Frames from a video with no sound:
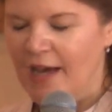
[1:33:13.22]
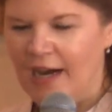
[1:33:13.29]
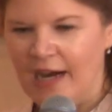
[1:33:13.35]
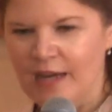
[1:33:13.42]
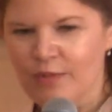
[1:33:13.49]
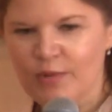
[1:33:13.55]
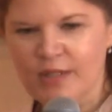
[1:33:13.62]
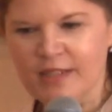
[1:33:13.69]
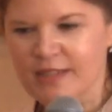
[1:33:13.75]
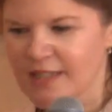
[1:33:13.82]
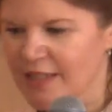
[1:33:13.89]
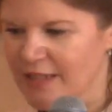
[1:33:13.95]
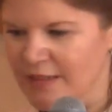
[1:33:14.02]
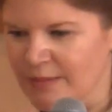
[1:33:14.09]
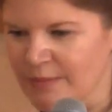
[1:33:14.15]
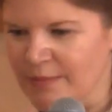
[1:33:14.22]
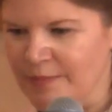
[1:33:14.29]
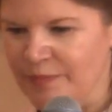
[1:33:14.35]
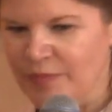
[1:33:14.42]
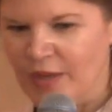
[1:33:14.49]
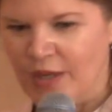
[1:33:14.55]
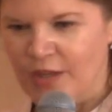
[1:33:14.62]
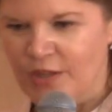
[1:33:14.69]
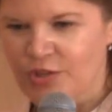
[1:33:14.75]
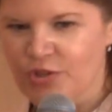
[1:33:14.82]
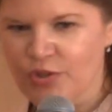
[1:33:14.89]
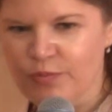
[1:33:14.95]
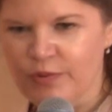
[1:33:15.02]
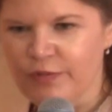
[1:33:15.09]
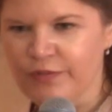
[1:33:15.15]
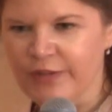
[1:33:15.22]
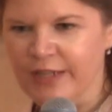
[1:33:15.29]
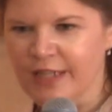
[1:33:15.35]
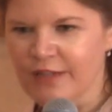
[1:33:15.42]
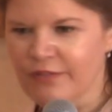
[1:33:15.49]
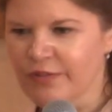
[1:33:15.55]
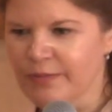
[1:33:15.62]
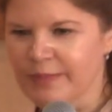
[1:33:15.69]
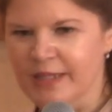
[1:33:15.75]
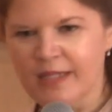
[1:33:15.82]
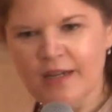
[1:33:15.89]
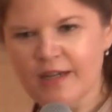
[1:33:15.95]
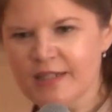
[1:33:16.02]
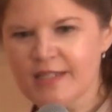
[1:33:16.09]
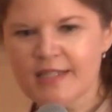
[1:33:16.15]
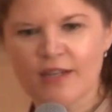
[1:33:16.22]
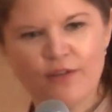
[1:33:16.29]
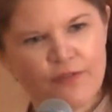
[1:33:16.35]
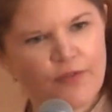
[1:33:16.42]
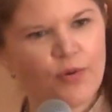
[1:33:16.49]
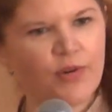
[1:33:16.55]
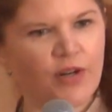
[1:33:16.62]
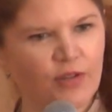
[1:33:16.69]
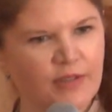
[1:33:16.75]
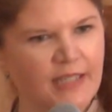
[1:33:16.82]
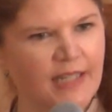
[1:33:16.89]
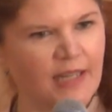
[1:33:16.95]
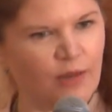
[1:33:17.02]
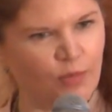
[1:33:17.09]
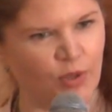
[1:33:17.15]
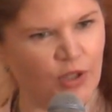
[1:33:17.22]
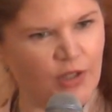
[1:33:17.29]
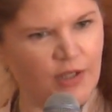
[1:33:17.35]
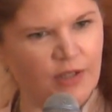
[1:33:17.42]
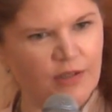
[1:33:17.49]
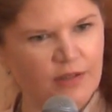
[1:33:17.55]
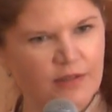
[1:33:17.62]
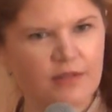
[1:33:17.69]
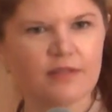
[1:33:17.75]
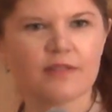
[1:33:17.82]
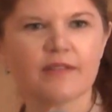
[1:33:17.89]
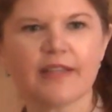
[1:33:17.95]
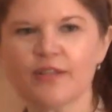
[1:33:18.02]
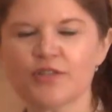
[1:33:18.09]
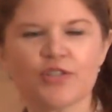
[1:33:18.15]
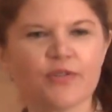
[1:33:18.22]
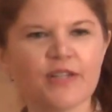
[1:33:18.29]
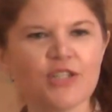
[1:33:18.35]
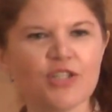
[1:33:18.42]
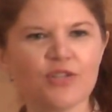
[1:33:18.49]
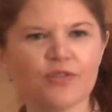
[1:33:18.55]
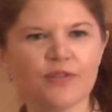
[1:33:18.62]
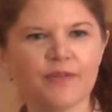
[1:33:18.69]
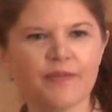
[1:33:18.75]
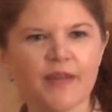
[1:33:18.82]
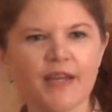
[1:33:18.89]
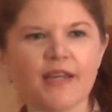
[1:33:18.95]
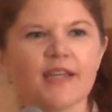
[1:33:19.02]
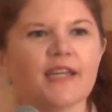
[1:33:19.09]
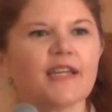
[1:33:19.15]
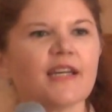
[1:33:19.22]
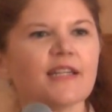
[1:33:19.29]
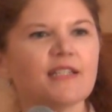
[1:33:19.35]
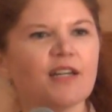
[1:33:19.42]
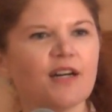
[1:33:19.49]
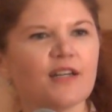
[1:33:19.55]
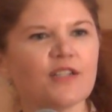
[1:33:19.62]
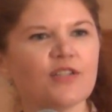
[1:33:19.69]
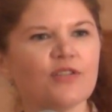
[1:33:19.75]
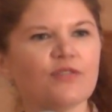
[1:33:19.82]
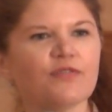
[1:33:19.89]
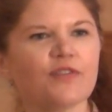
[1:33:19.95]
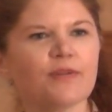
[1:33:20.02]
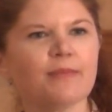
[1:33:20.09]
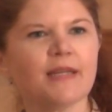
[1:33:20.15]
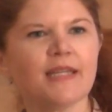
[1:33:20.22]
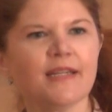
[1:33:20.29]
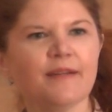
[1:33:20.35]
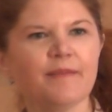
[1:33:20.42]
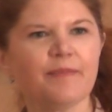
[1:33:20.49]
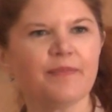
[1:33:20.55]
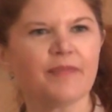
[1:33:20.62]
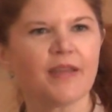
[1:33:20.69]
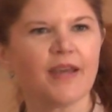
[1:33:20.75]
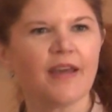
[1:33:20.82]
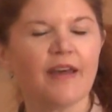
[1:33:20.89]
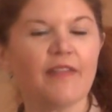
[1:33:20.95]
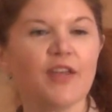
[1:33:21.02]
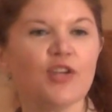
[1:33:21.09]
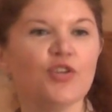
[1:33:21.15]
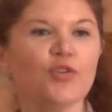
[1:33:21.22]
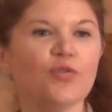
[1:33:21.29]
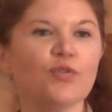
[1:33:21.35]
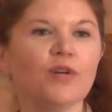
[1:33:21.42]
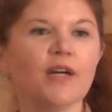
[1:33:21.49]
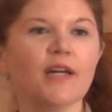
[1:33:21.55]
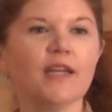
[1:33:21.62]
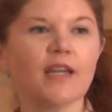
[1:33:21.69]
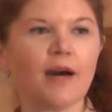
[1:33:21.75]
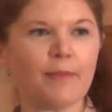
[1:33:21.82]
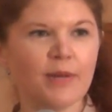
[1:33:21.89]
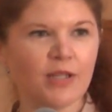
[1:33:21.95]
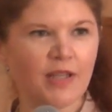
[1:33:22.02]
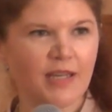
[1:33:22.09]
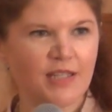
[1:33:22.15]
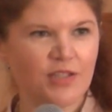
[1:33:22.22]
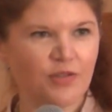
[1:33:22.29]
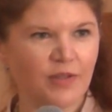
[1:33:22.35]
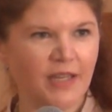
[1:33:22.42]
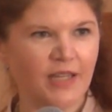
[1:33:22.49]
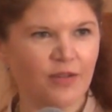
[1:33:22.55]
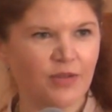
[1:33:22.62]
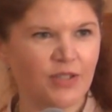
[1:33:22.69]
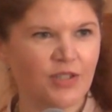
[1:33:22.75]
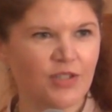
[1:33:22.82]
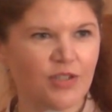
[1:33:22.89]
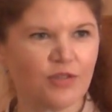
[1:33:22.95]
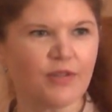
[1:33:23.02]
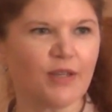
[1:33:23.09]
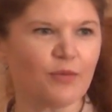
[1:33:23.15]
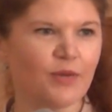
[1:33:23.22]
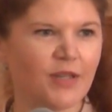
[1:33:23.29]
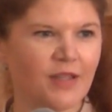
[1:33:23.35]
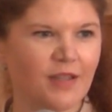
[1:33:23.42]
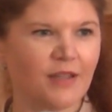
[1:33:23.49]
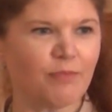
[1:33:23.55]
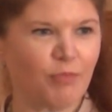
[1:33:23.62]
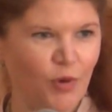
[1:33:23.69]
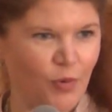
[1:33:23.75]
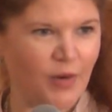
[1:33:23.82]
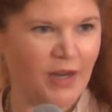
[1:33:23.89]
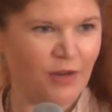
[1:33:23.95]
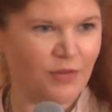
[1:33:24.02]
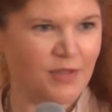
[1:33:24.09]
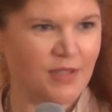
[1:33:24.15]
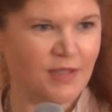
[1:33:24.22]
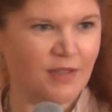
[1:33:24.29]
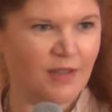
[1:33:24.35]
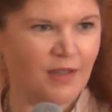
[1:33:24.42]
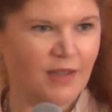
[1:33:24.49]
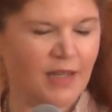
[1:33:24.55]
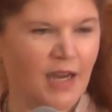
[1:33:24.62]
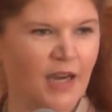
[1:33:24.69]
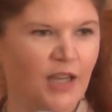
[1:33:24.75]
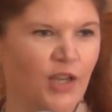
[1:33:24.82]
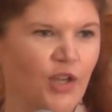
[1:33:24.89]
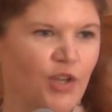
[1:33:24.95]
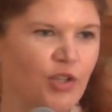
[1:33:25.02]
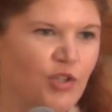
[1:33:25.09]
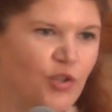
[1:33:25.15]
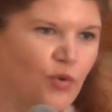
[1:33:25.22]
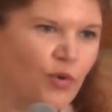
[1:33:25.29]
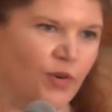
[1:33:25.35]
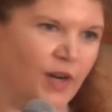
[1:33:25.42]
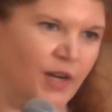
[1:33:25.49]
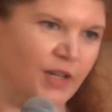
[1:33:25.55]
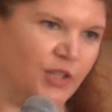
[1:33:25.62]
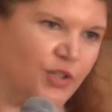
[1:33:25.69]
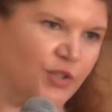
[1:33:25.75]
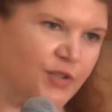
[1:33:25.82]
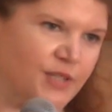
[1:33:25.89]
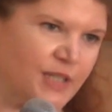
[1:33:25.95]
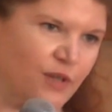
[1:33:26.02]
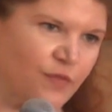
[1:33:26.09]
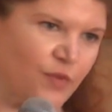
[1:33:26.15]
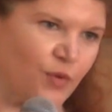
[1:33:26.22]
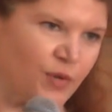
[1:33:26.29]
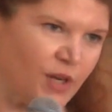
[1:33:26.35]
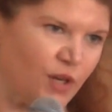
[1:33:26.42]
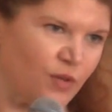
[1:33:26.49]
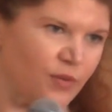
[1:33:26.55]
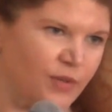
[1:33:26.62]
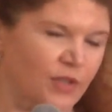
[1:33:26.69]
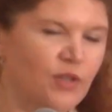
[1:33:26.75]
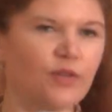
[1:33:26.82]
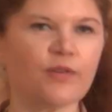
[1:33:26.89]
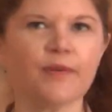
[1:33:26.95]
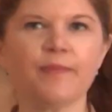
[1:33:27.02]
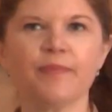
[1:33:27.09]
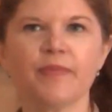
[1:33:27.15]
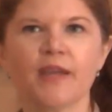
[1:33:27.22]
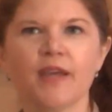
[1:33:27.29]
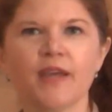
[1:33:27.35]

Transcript: I want him to refrain from being on his cell phone all day at work. There's your issue. Can I talk to you for a minute? And then you nominalize your language, you get rid of the pronouns, not you're on your cell phone all, no.